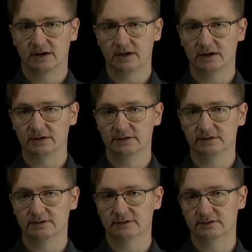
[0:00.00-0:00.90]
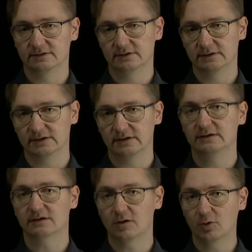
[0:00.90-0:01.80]
In
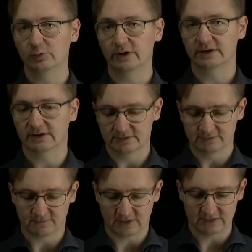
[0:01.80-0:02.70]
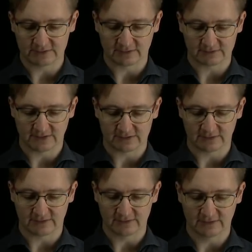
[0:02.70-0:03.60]
a code, I can write that
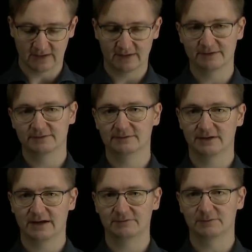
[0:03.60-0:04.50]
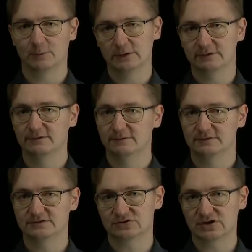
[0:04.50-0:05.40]
I have one
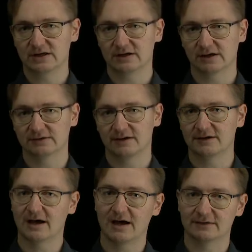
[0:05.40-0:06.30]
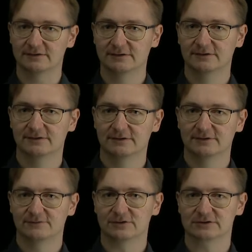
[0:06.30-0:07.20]
string and I add,
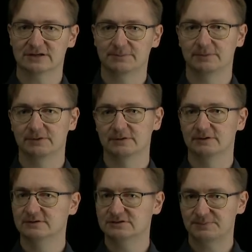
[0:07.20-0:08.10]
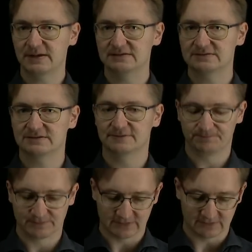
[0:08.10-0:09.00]
for example, space
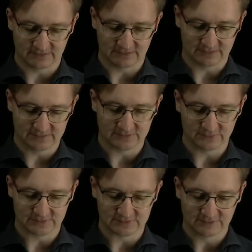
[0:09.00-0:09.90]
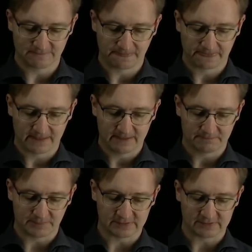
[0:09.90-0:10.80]
into it.
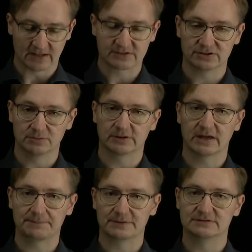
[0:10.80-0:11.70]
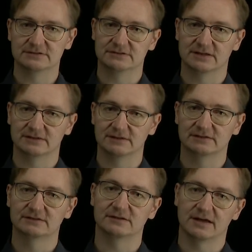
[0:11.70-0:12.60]
But actually what happens is that it
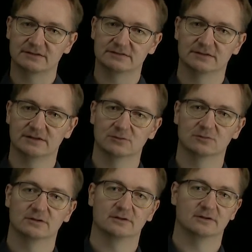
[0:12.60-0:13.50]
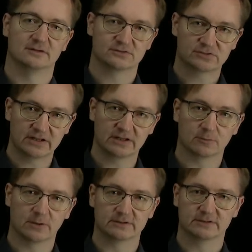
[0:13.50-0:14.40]
creates a new string
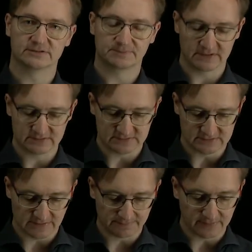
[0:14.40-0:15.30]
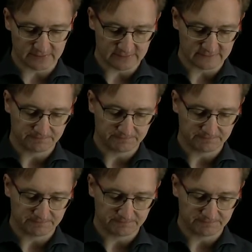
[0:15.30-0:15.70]
where the space is appended.